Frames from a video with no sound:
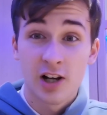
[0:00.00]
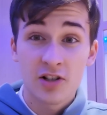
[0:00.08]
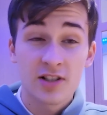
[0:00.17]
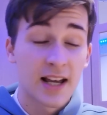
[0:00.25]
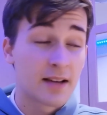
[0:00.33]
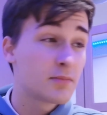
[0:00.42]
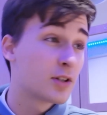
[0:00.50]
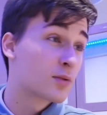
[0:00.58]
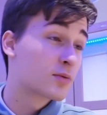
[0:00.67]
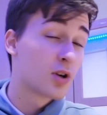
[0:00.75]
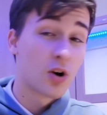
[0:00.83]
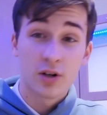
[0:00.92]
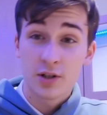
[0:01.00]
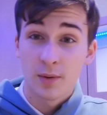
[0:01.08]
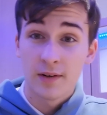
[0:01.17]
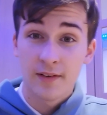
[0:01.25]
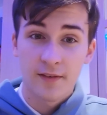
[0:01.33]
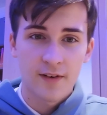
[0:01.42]
or lunchtime, you know, talk to
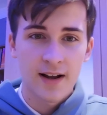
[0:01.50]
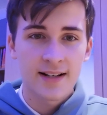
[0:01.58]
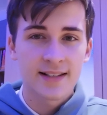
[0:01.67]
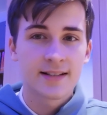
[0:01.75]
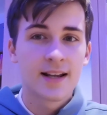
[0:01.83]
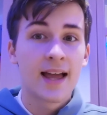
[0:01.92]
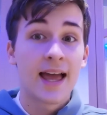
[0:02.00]
one of your friends,